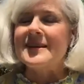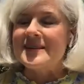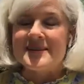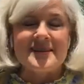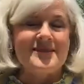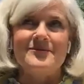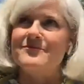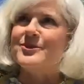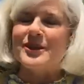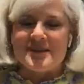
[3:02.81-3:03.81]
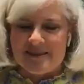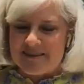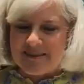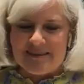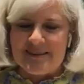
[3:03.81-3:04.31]
He's
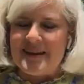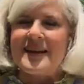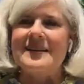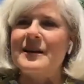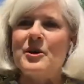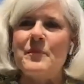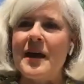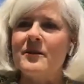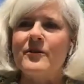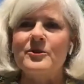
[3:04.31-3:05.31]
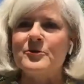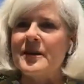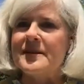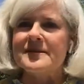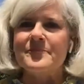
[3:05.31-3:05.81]
just a man of all
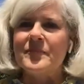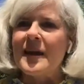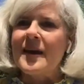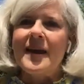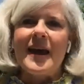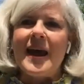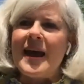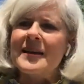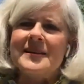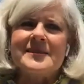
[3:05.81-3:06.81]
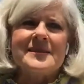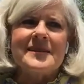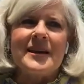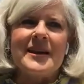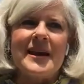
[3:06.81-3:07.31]
trades, and
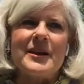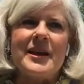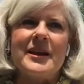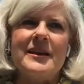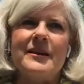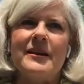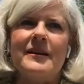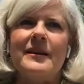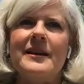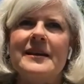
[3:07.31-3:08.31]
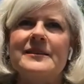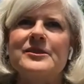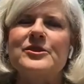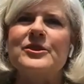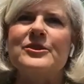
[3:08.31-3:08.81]
he's he
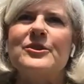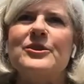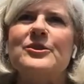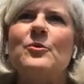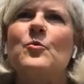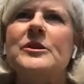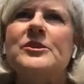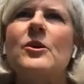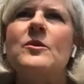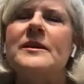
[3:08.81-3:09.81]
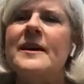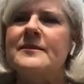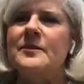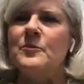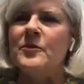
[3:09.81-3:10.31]
is was so
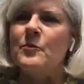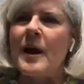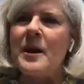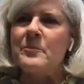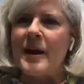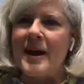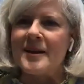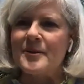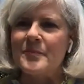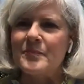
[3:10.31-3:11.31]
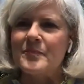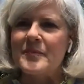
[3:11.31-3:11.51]
connected with the Rat Pack,